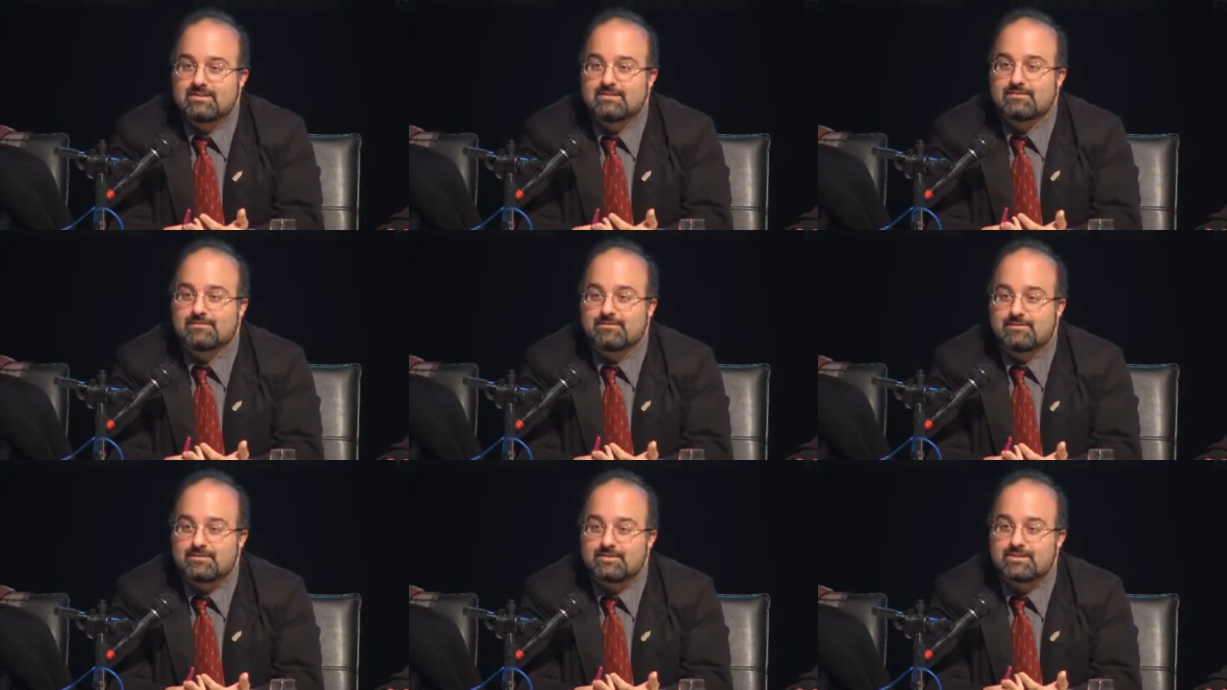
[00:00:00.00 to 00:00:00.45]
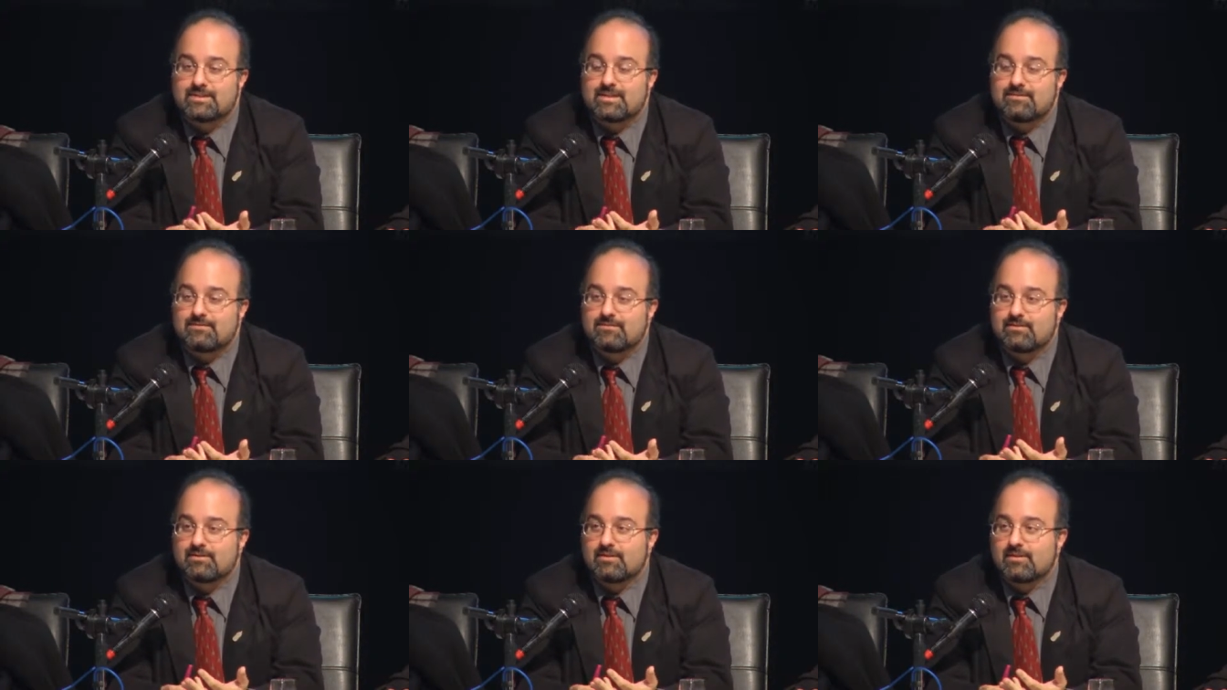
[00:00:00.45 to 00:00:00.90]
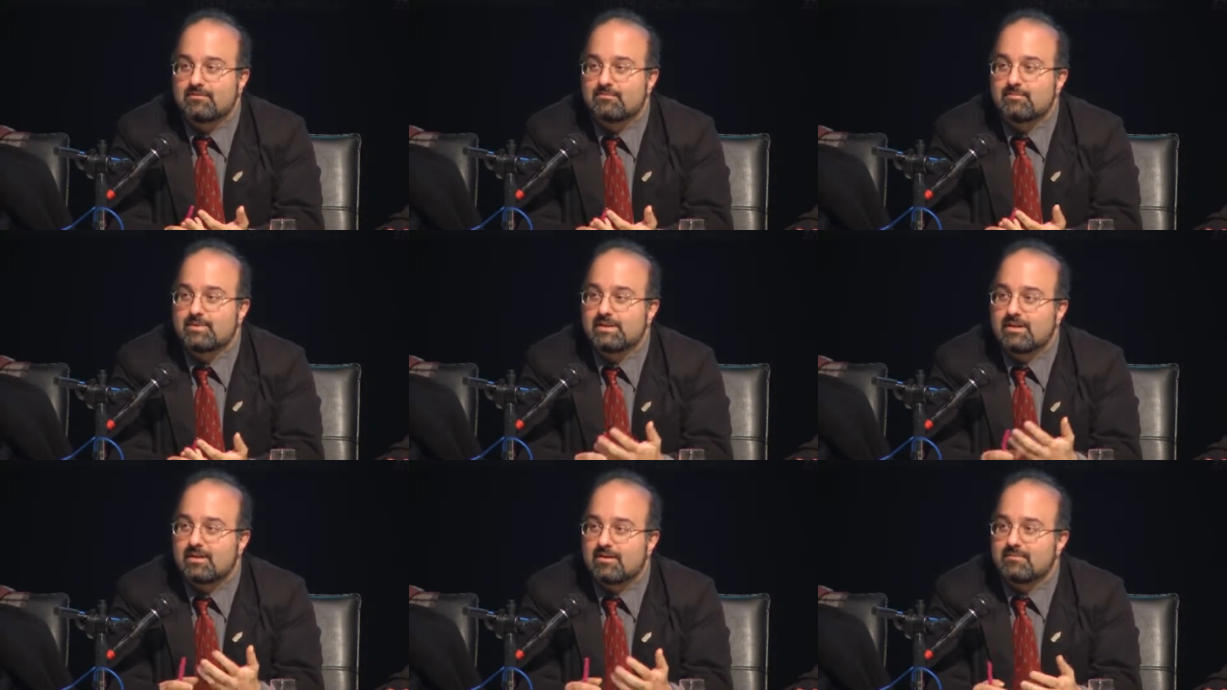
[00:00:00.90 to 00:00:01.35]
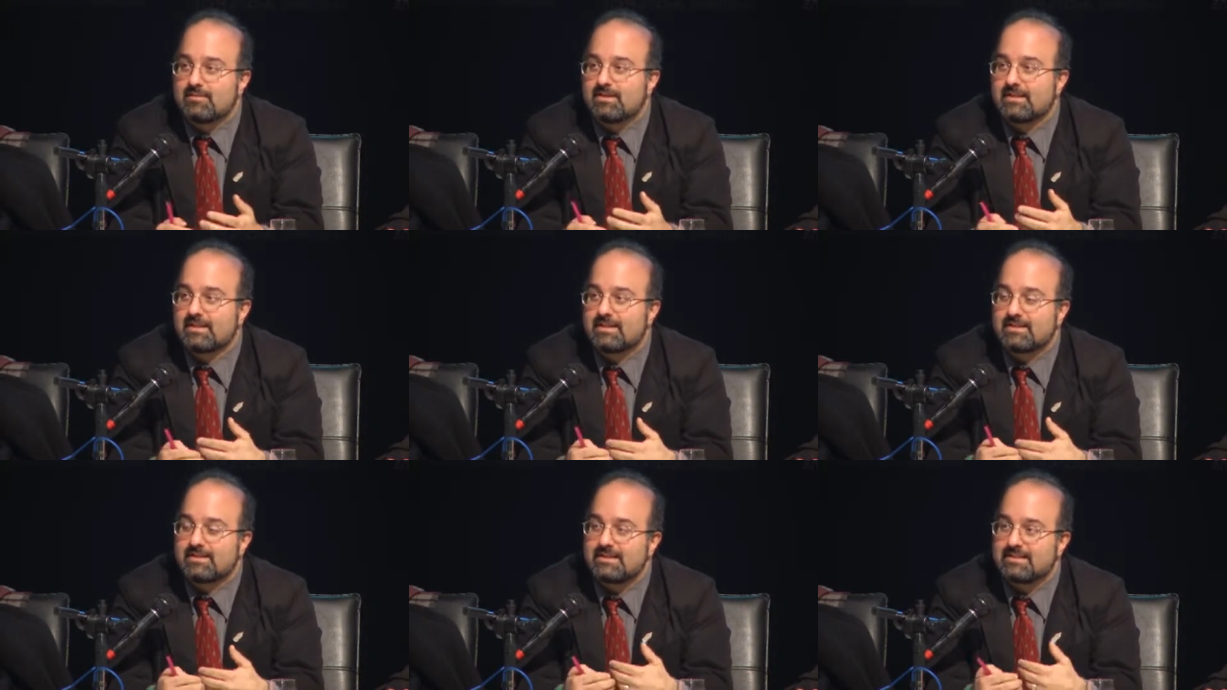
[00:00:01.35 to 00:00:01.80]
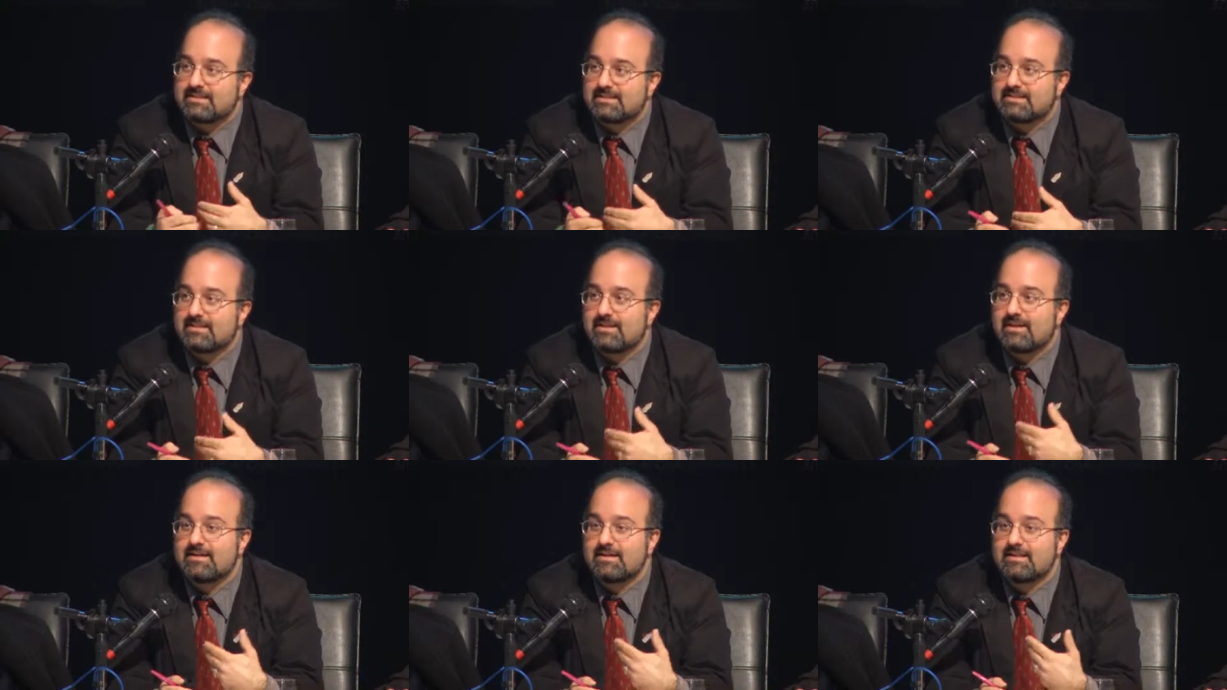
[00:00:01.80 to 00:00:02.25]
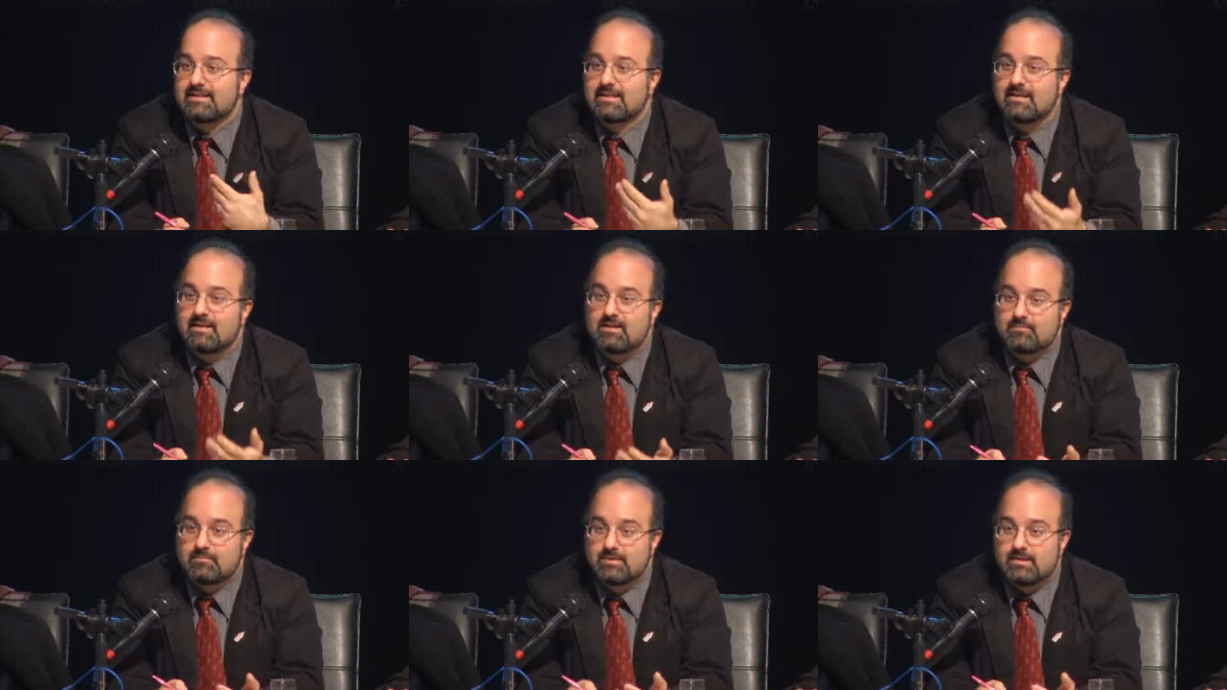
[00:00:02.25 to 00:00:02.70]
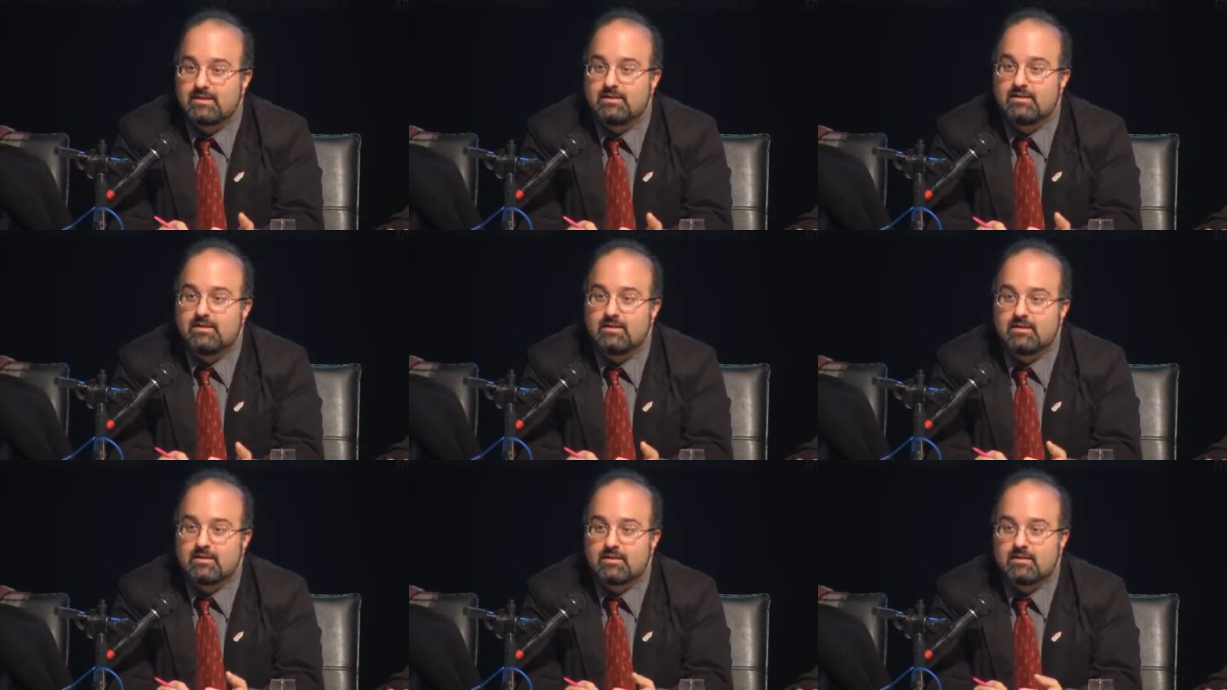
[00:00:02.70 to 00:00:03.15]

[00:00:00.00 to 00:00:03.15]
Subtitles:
the first level of becoming an insan kamil,